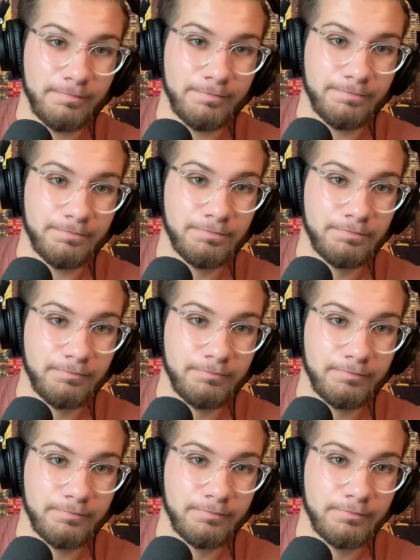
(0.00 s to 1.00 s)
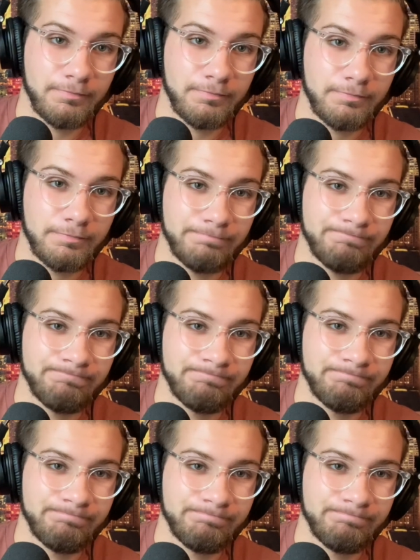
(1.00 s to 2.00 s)

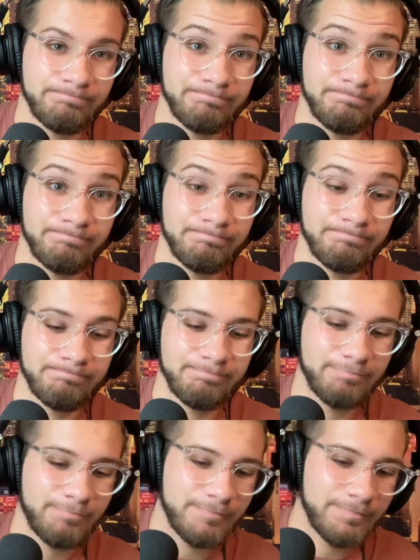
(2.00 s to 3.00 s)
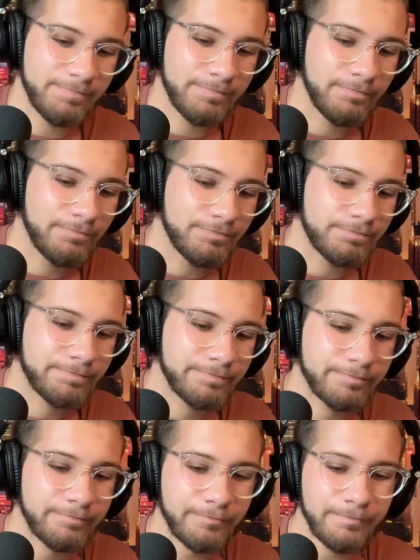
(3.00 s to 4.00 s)

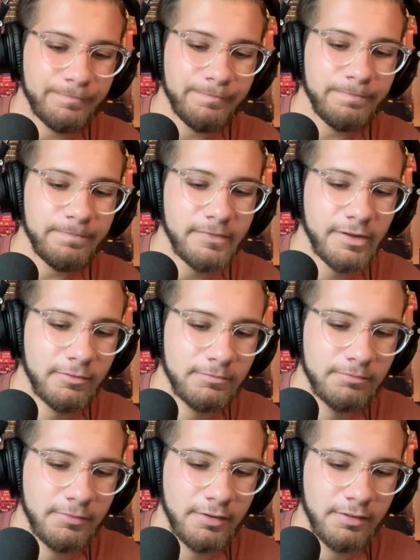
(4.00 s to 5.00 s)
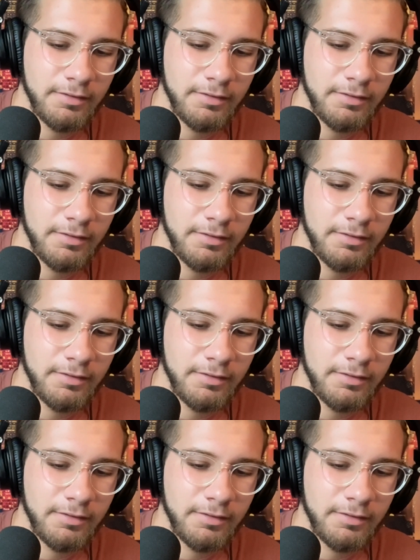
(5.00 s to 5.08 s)
(silence)